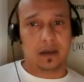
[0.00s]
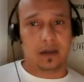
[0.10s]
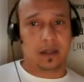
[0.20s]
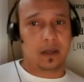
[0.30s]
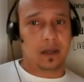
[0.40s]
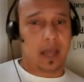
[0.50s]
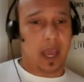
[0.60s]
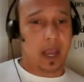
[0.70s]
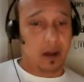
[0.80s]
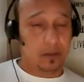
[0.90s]
It doesn't have to be
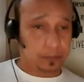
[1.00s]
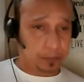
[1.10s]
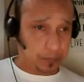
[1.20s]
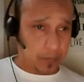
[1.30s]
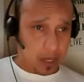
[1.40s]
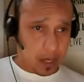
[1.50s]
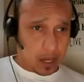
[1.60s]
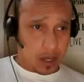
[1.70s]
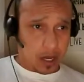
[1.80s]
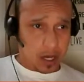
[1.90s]
nothing big. It
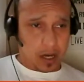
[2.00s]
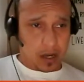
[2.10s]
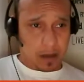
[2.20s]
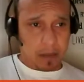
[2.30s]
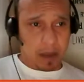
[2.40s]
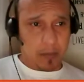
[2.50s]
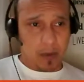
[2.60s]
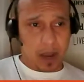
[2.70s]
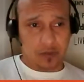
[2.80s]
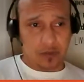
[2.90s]
just has some of the
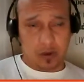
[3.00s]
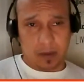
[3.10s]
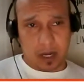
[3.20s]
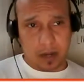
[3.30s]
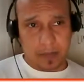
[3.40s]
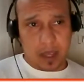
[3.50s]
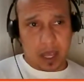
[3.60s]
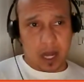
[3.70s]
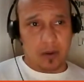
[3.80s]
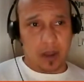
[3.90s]
specifics that you're gonna be
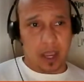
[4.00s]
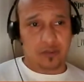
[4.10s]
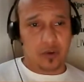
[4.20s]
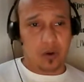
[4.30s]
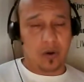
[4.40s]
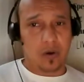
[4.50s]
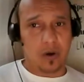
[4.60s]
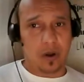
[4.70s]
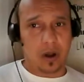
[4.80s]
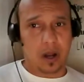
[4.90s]
talking
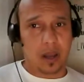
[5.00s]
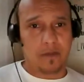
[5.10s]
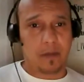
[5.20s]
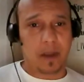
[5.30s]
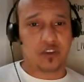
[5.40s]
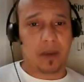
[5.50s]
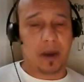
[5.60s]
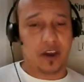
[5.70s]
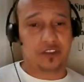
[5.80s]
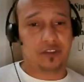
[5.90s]
inside
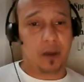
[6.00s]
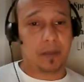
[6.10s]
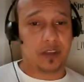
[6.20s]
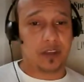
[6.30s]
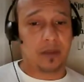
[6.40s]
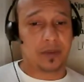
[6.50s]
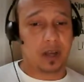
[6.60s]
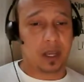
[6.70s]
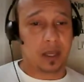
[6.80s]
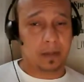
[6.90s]
the Hangout.